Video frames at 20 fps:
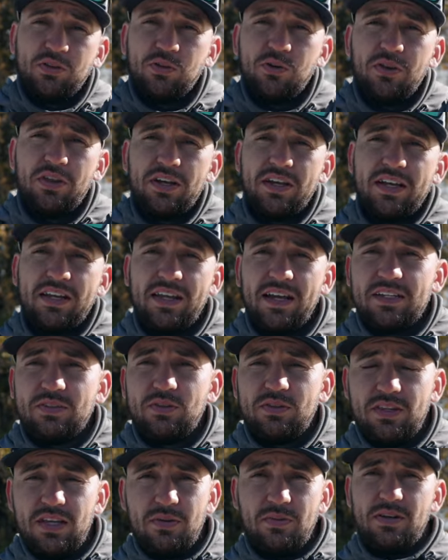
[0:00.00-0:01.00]
cool to connect
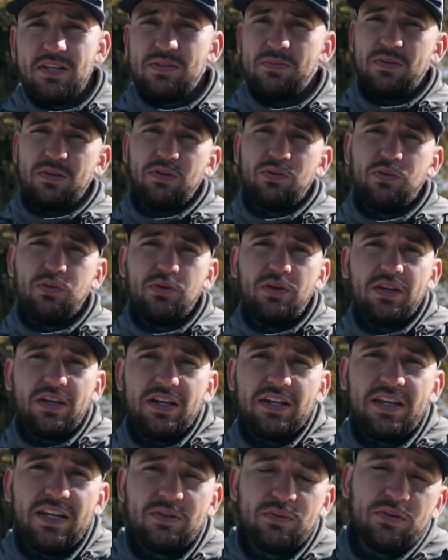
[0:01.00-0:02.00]
with him, and it's been cool to
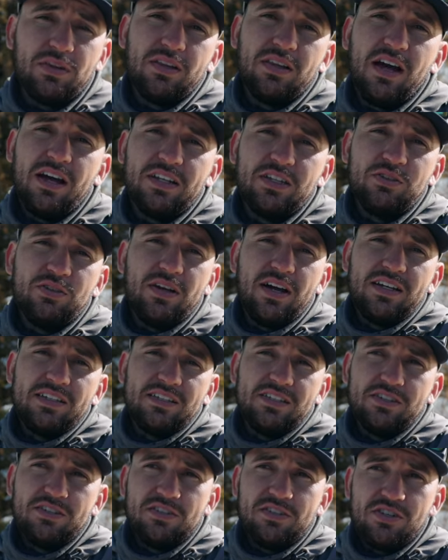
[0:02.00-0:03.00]
connect with a lot of you guys
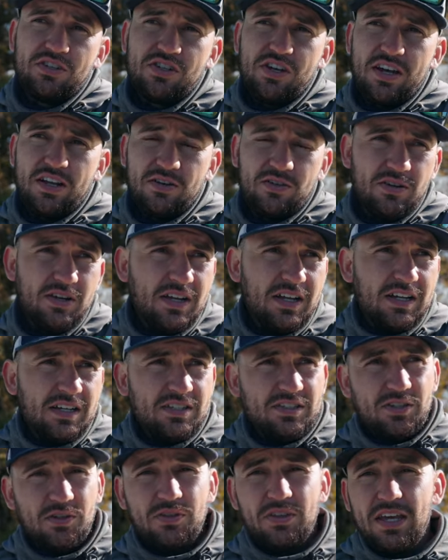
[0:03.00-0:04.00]
here on the channel.
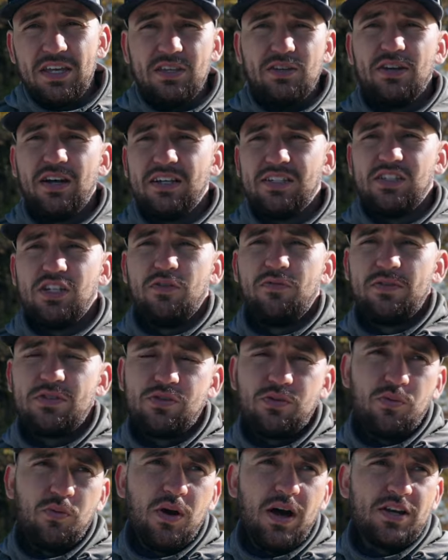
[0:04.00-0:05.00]
So thank you guys so much
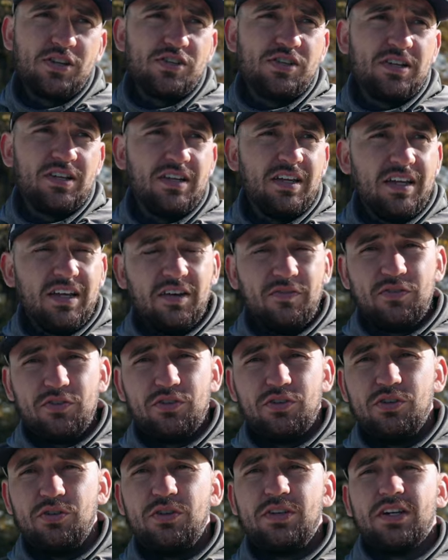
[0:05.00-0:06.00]
for watching. If you're
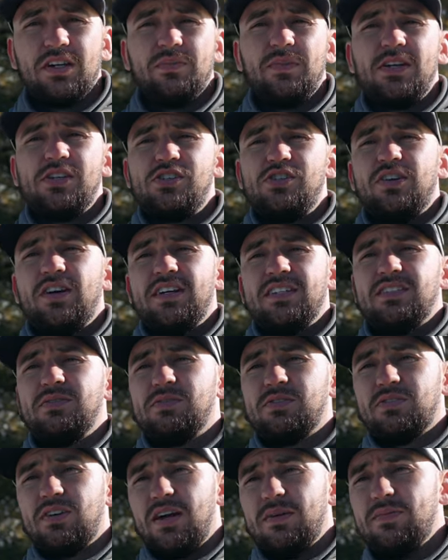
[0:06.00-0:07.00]
new here, make sure you guys
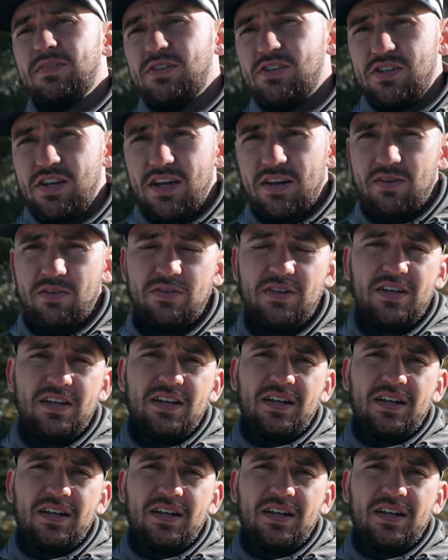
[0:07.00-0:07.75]
subscribe to the channel.